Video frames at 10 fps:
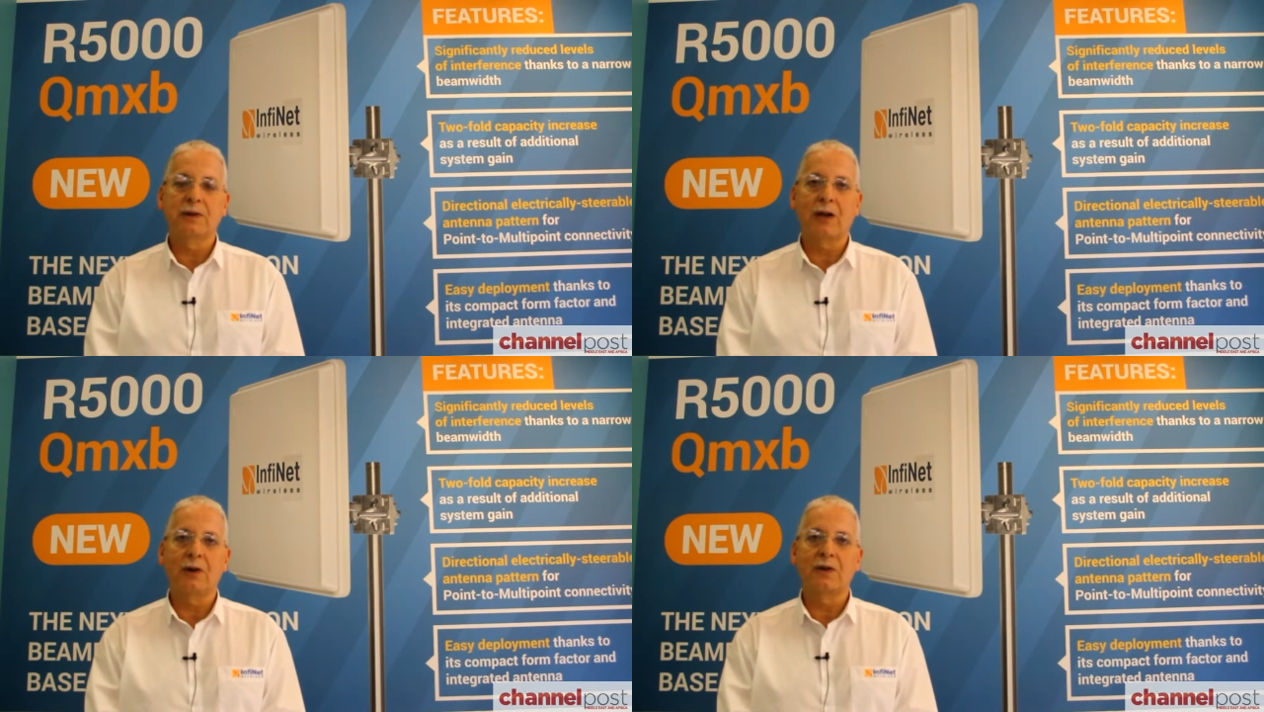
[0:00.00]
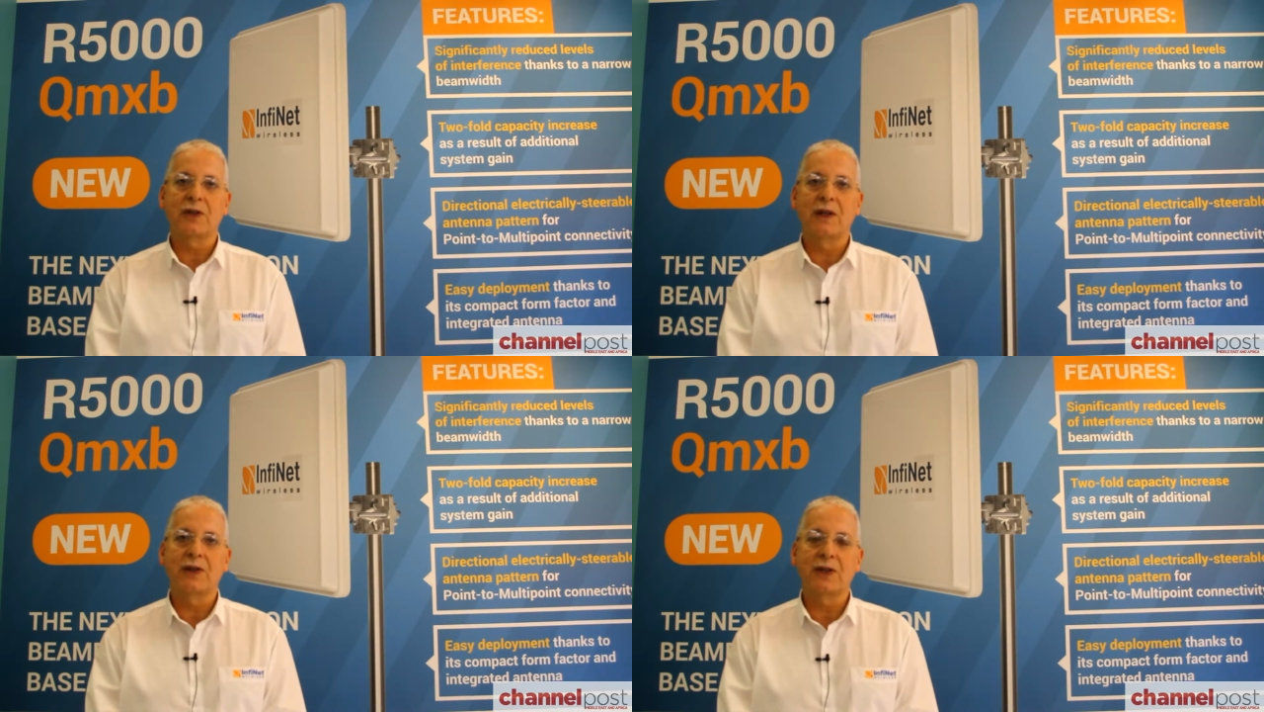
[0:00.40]

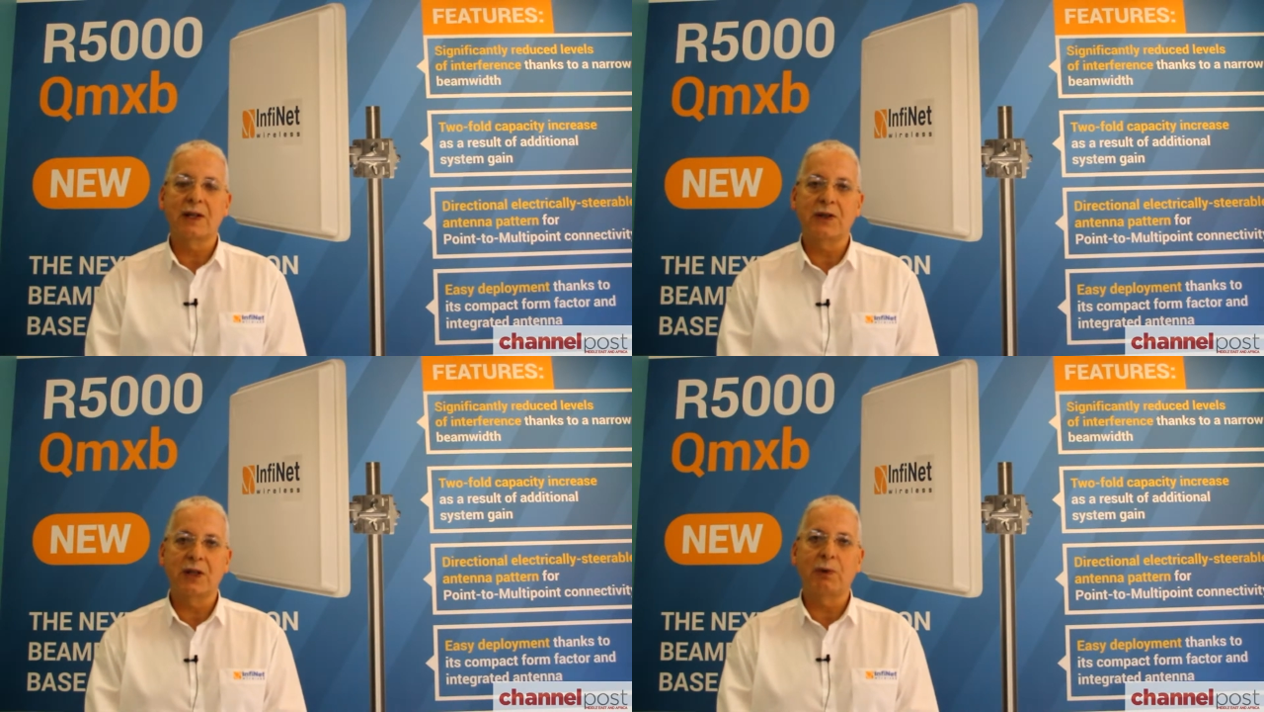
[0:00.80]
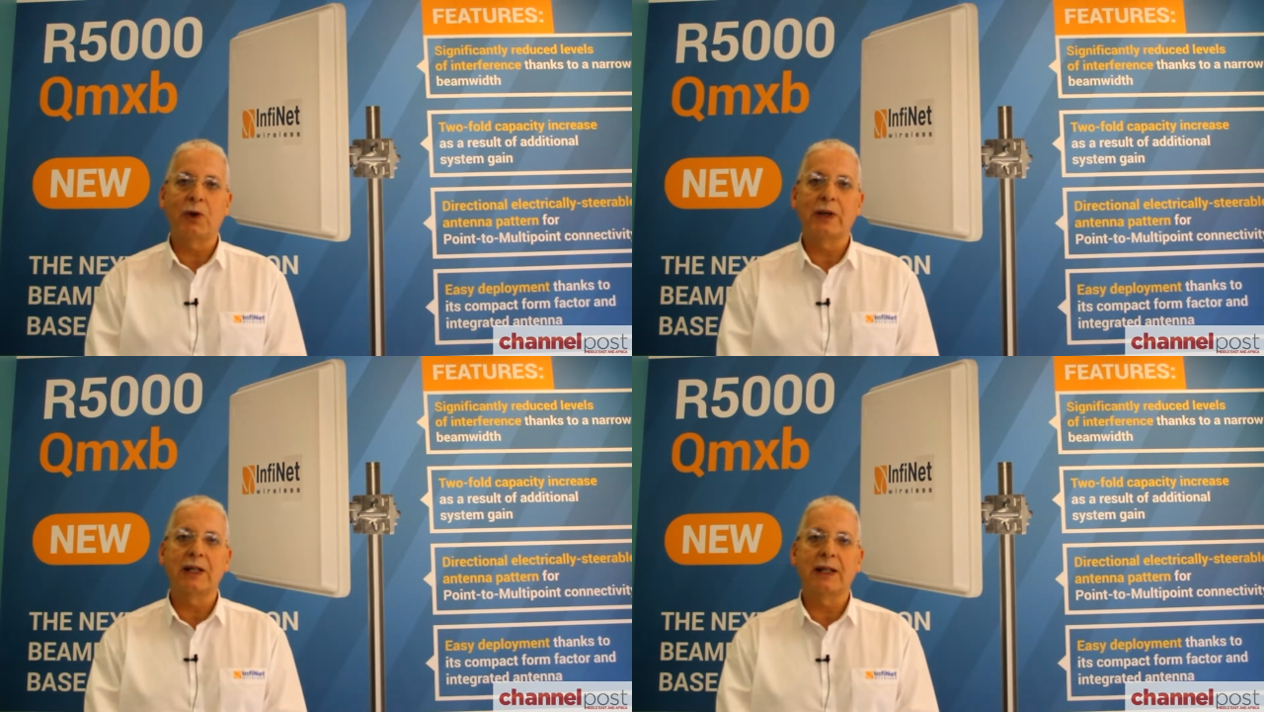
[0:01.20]
technologies is
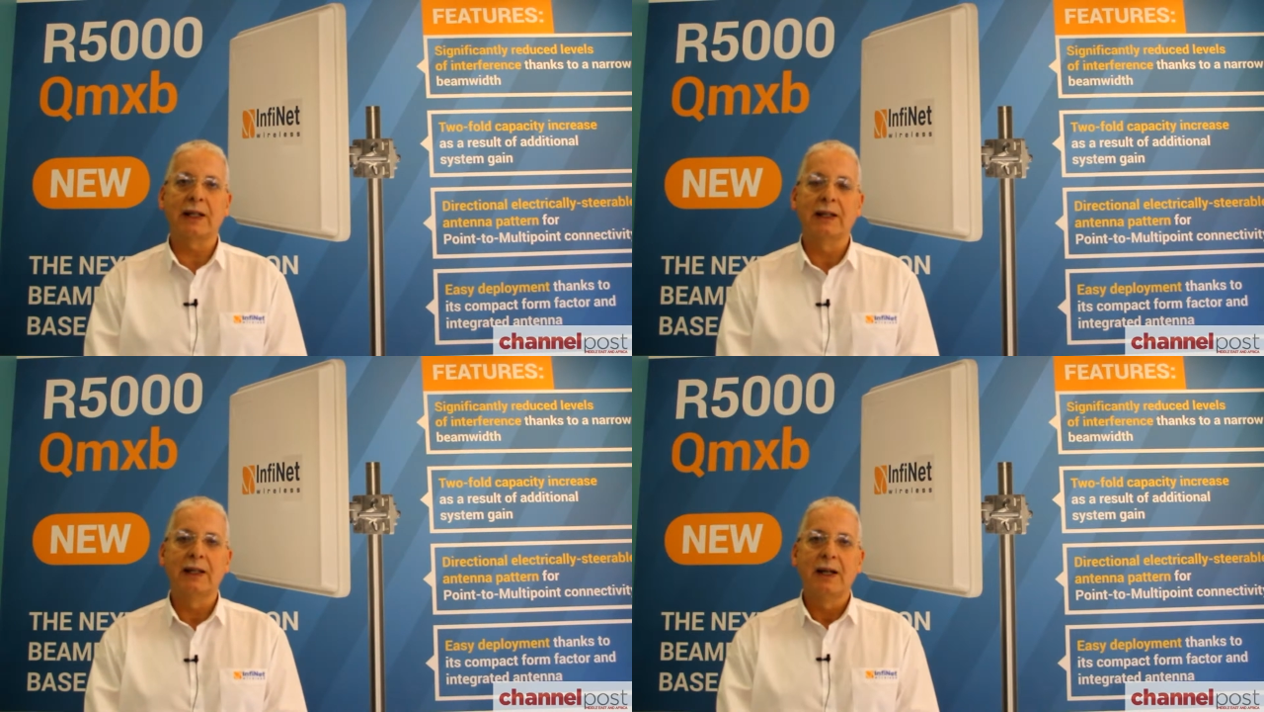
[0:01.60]
deployed in.